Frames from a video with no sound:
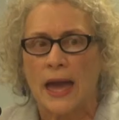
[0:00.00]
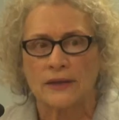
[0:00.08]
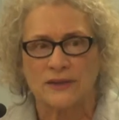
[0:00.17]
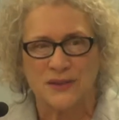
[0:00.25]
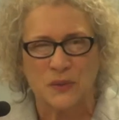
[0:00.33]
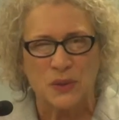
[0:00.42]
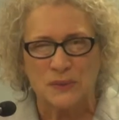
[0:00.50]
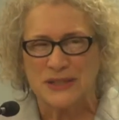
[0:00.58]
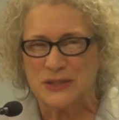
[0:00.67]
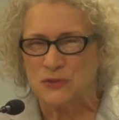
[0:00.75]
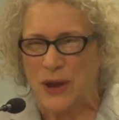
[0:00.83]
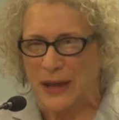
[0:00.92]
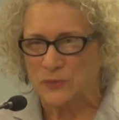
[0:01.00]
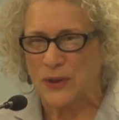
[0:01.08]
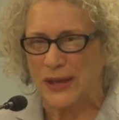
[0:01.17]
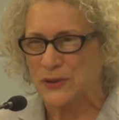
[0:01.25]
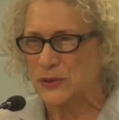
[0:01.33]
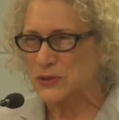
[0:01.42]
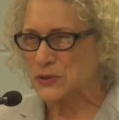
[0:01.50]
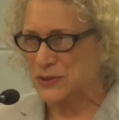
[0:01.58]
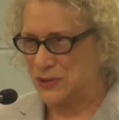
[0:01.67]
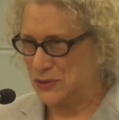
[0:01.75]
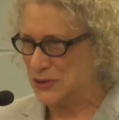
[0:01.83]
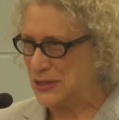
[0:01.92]
And the Women GroundBreakers, who
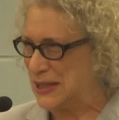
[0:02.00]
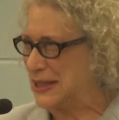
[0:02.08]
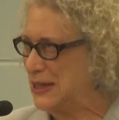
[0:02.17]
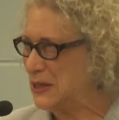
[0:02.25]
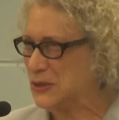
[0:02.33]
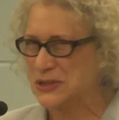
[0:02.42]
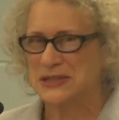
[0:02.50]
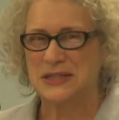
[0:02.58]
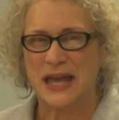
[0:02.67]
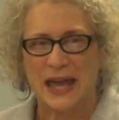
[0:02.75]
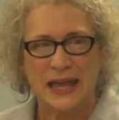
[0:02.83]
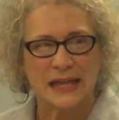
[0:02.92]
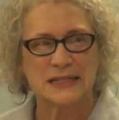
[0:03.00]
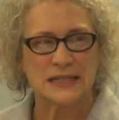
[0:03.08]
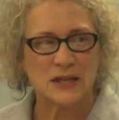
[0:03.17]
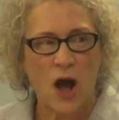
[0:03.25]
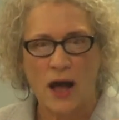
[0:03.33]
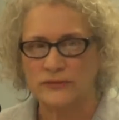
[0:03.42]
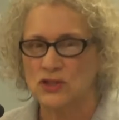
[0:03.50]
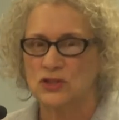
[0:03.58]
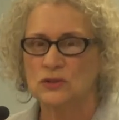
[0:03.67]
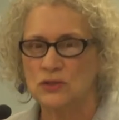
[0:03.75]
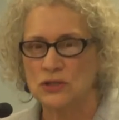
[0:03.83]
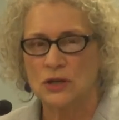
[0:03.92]
are sitting here today, is an
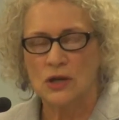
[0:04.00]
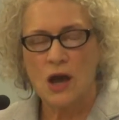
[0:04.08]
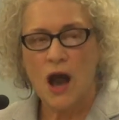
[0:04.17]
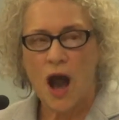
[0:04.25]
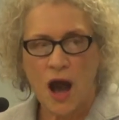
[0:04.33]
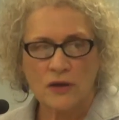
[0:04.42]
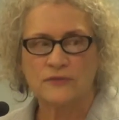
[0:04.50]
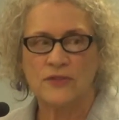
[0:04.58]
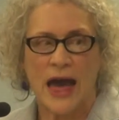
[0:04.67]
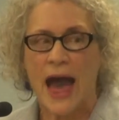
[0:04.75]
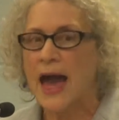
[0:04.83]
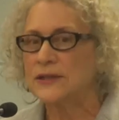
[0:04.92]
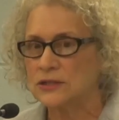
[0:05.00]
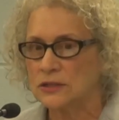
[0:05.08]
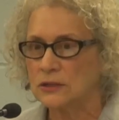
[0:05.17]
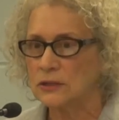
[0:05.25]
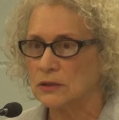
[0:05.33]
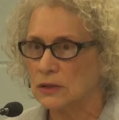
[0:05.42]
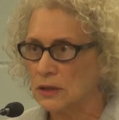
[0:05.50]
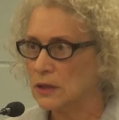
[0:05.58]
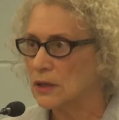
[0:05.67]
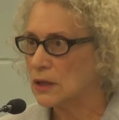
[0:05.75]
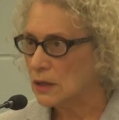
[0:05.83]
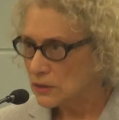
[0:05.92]
offshoot of that
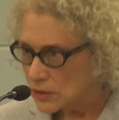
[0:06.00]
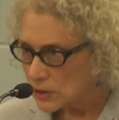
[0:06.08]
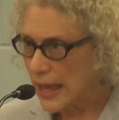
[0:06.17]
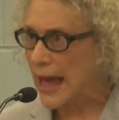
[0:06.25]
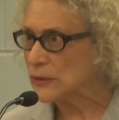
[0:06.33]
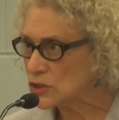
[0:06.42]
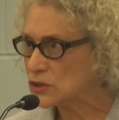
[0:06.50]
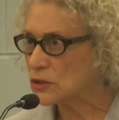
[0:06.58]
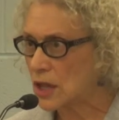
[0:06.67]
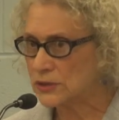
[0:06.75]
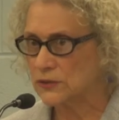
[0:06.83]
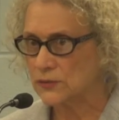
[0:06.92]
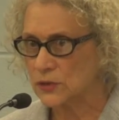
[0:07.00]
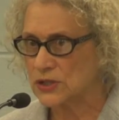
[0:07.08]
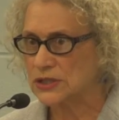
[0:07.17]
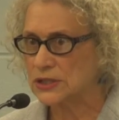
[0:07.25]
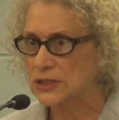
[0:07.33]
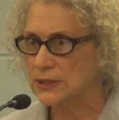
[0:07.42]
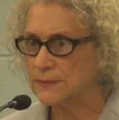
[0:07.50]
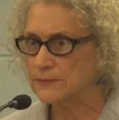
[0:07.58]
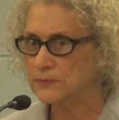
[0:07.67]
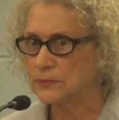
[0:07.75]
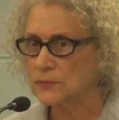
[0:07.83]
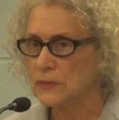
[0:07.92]
Council on Diversity,
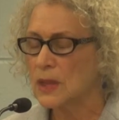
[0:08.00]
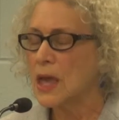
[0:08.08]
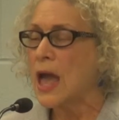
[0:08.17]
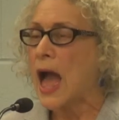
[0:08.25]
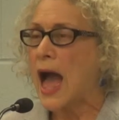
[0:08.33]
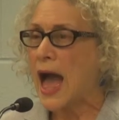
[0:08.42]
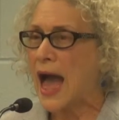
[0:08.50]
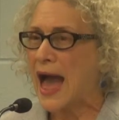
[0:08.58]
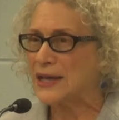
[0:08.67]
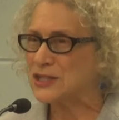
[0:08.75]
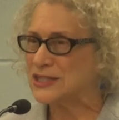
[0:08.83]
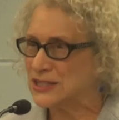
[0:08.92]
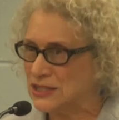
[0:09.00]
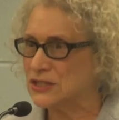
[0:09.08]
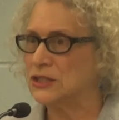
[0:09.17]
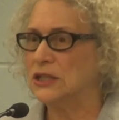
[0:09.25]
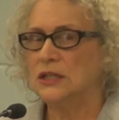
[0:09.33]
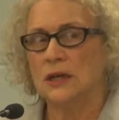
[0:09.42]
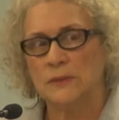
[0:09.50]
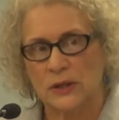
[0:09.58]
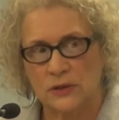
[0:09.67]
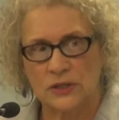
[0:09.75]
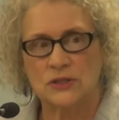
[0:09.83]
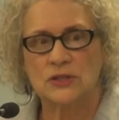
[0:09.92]
as is the
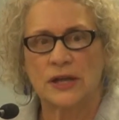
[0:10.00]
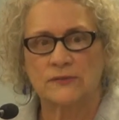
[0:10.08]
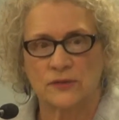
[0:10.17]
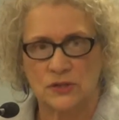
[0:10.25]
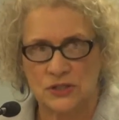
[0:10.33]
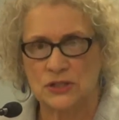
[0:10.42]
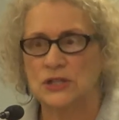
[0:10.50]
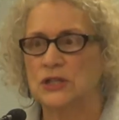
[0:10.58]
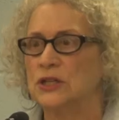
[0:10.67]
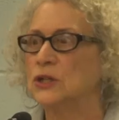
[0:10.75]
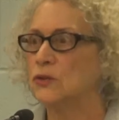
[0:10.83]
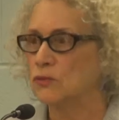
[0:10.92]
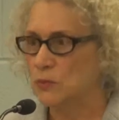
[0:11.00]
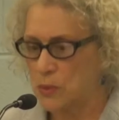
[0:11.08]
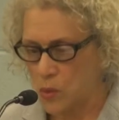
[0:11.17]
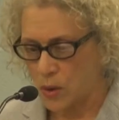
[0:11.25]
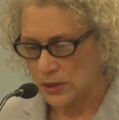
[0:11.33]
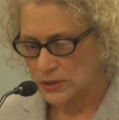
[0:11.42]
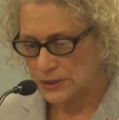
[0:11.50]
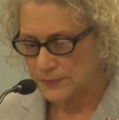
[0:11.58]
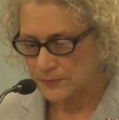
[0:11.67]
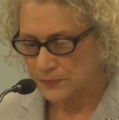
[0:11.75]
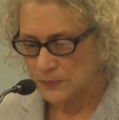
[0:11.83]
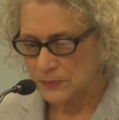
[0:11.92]
American Diversity Report,
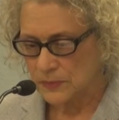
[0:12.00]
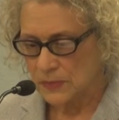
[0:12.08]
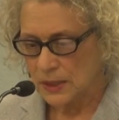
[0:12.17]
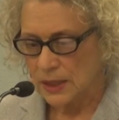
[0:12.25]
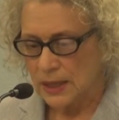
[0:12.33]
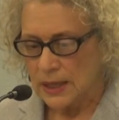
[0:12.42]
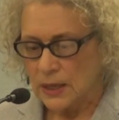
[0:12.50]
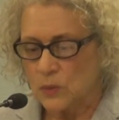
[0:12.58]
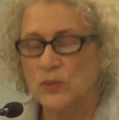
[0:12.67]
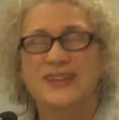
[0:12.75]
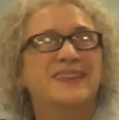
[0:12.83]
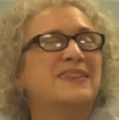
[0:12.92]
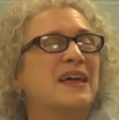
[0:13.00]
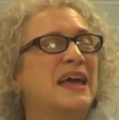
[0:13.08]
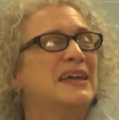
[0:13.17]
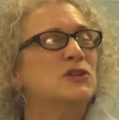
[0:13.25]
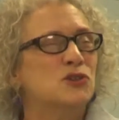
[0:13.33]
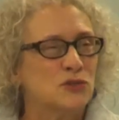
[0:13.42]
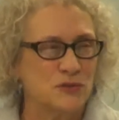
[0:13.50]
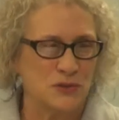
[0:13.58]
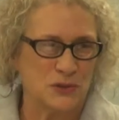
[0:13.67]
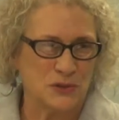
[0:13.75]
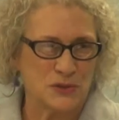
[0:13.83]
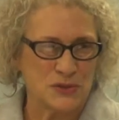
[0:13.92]
with
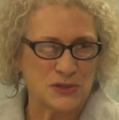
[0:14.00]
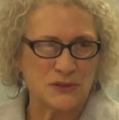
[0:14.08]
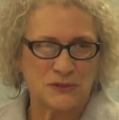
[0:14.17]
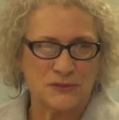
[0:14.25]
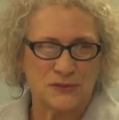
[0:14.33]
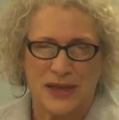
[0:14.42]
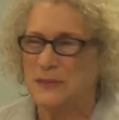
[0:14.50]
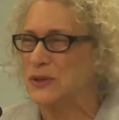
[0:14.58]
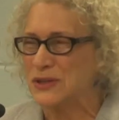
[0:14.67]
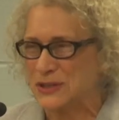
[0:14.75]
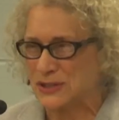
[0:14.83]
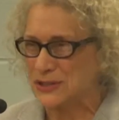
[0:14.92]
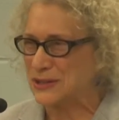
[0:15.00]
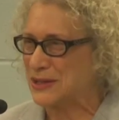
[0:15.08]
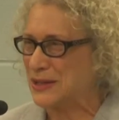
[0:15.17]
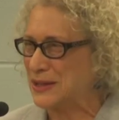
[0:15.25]
interviews of famous